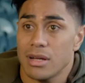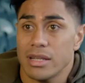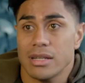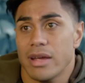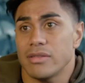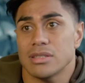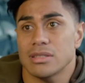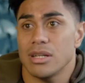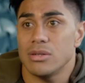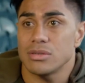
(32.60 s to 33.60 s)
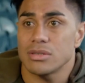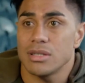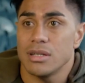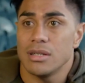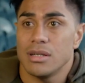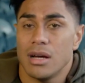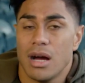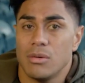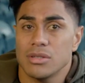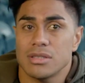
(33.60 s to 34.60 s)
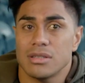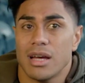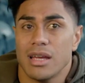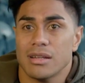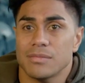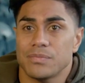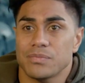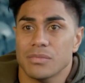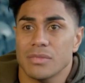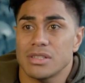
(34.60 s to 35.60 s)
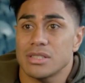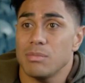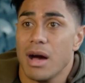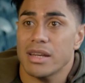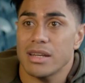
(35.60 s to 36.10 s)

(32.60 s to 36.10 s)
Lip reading: I didn't have the skills. I wasn't like smart